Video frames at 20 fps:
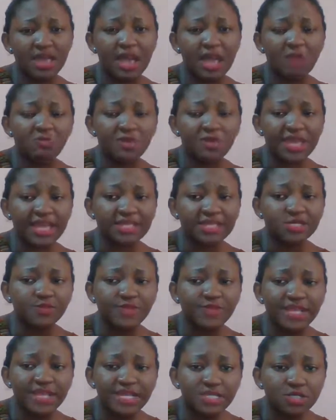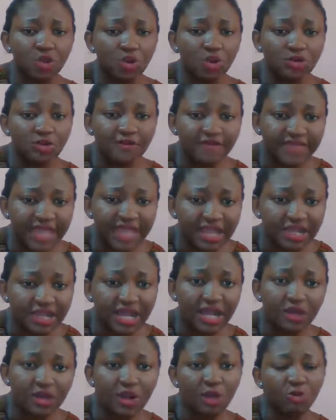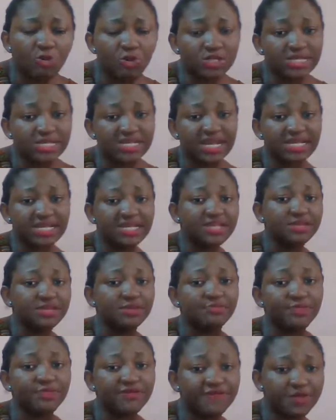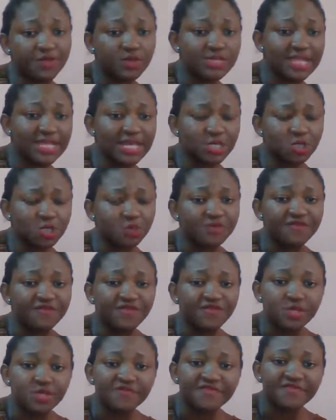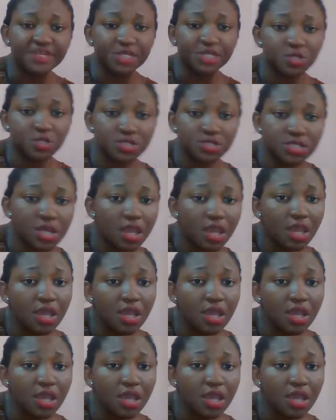And we explained all of that. You can go and watch that in the previous last two previous videos.